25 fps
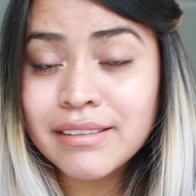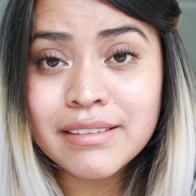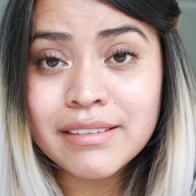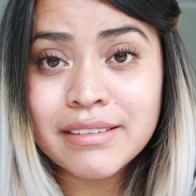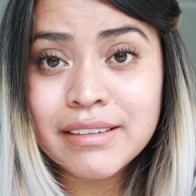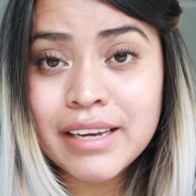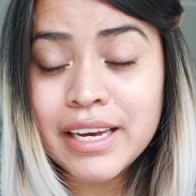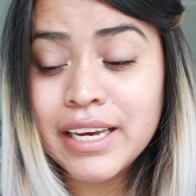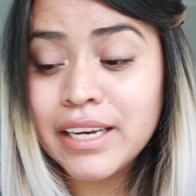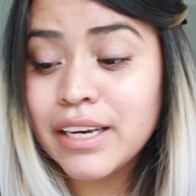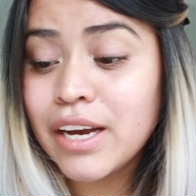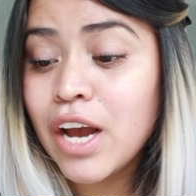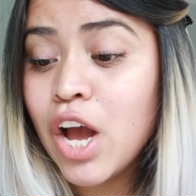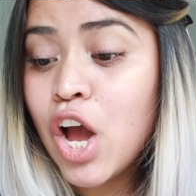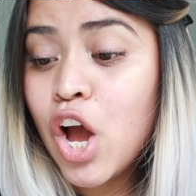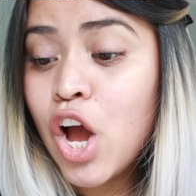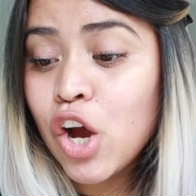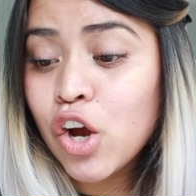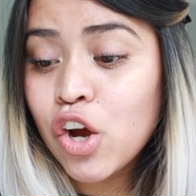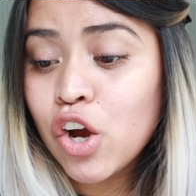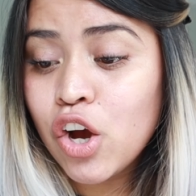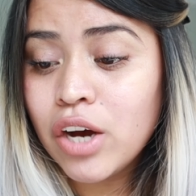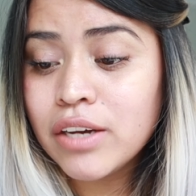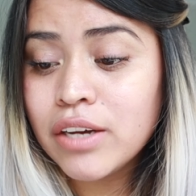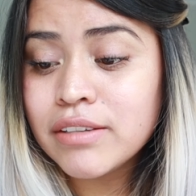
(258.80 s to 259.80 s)
to take
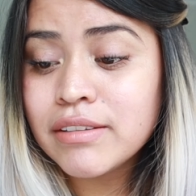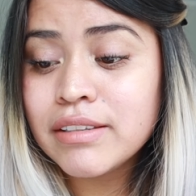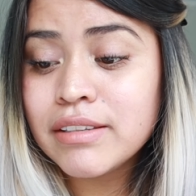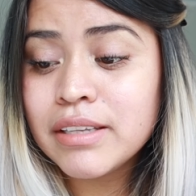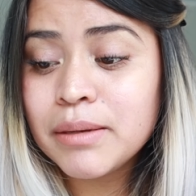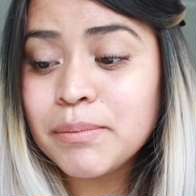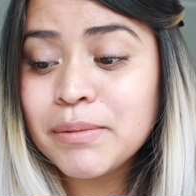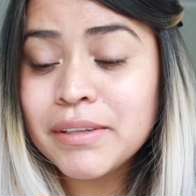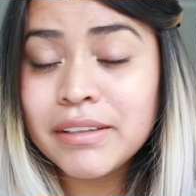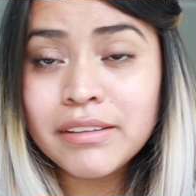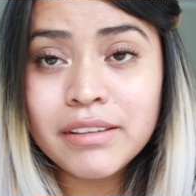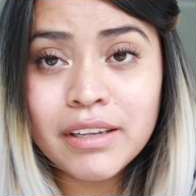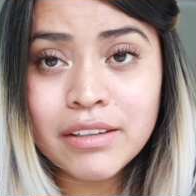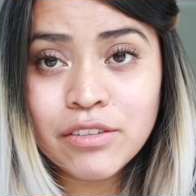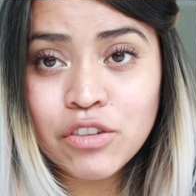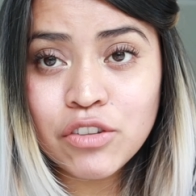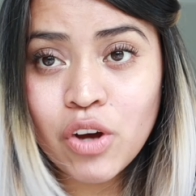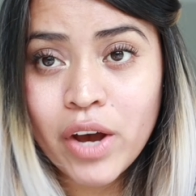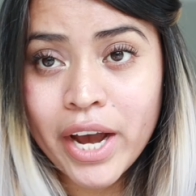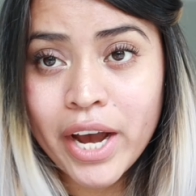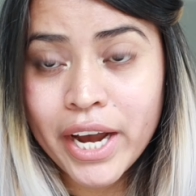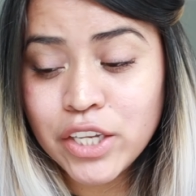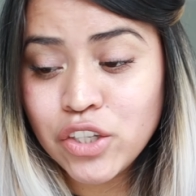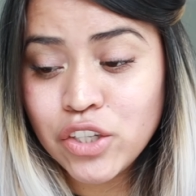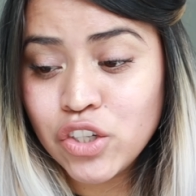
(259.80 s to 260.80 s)
Concepts in Dental
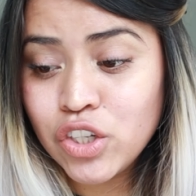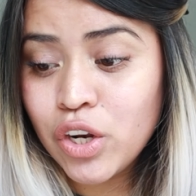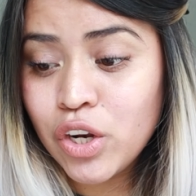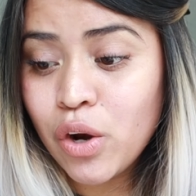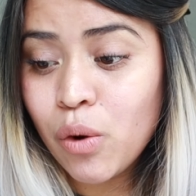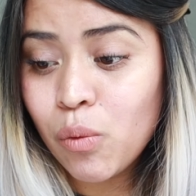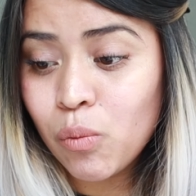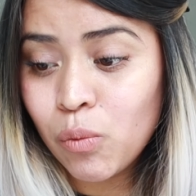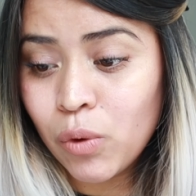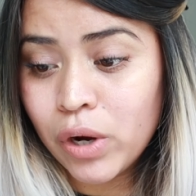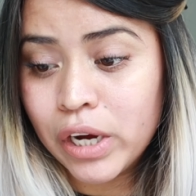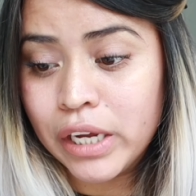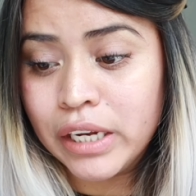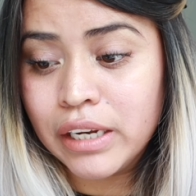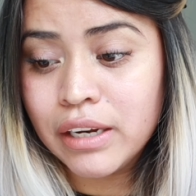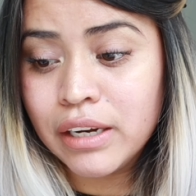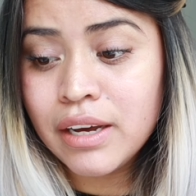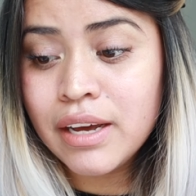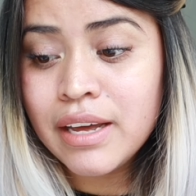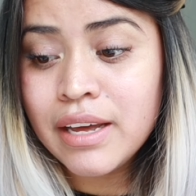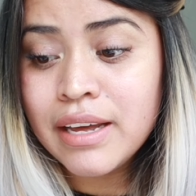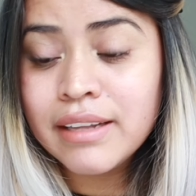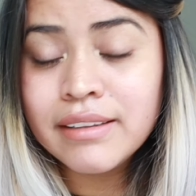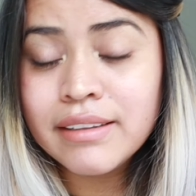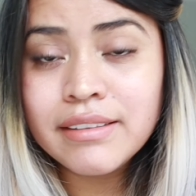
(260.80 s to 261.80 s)
Hygiene 1,
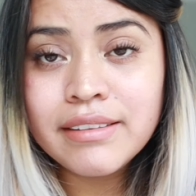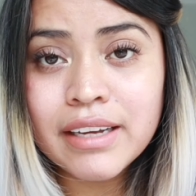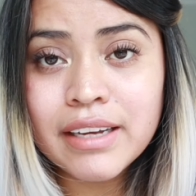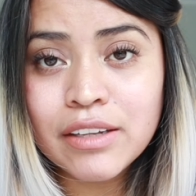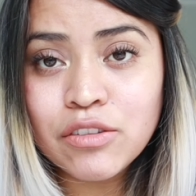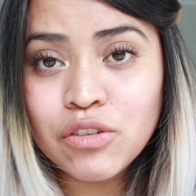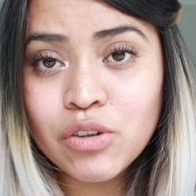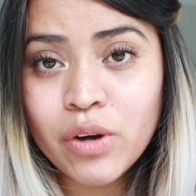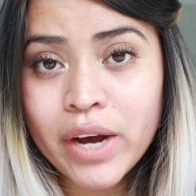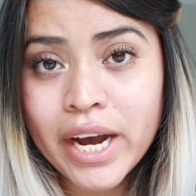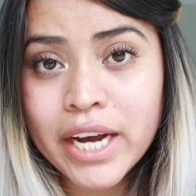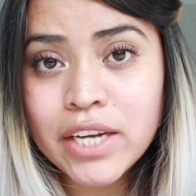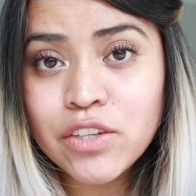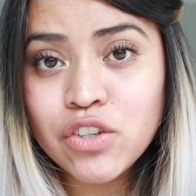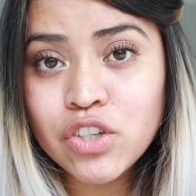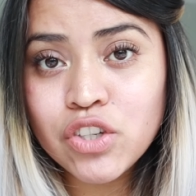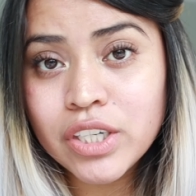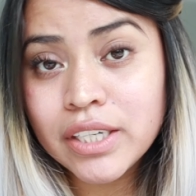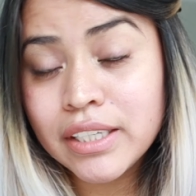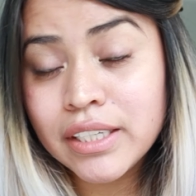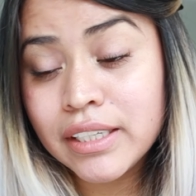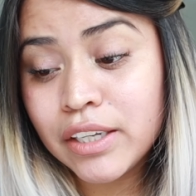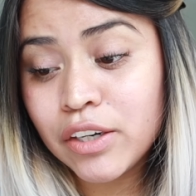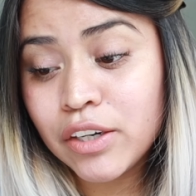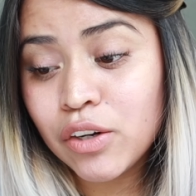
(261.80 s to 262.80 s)
Dental Hygiene
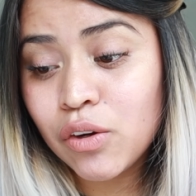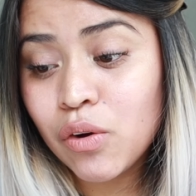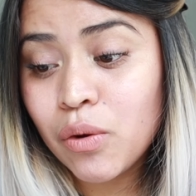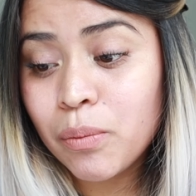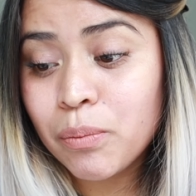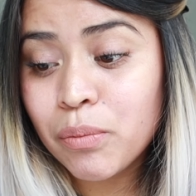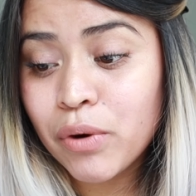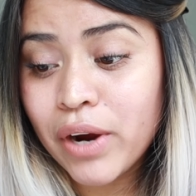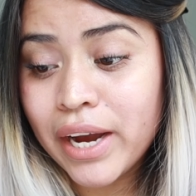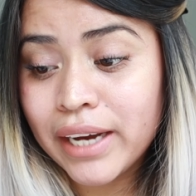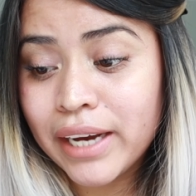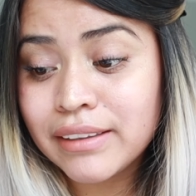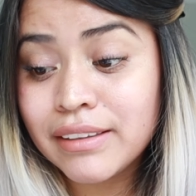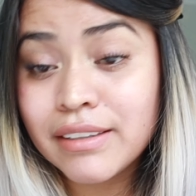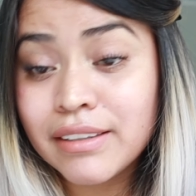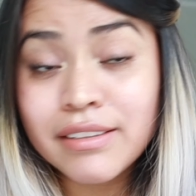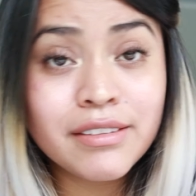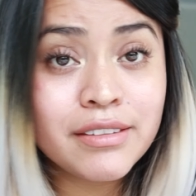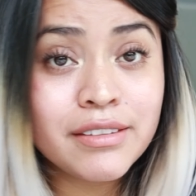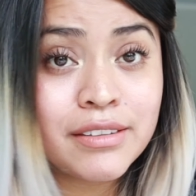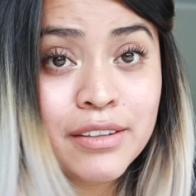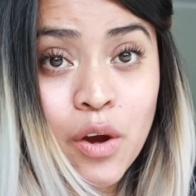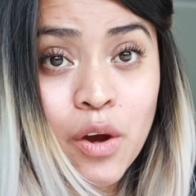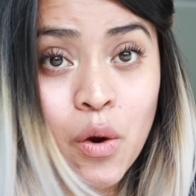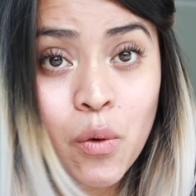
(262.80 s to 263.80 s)
Clinical
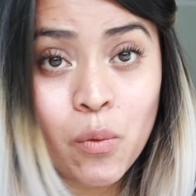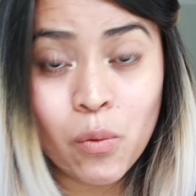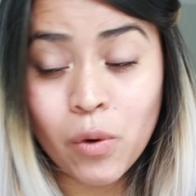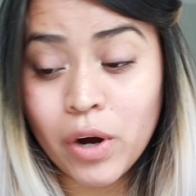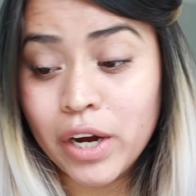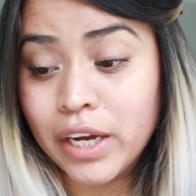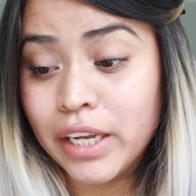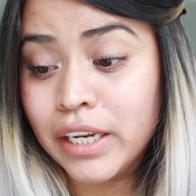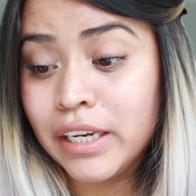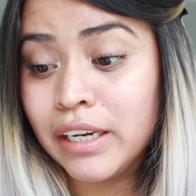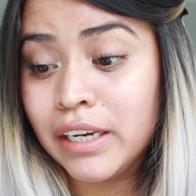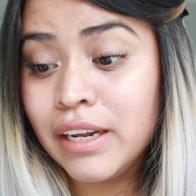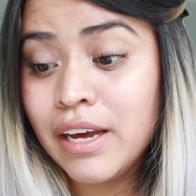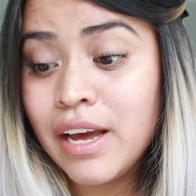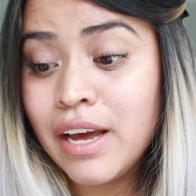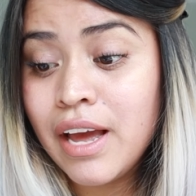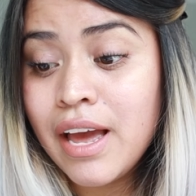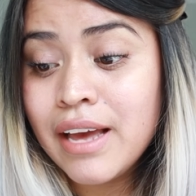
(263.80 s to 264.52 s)
Practice 1,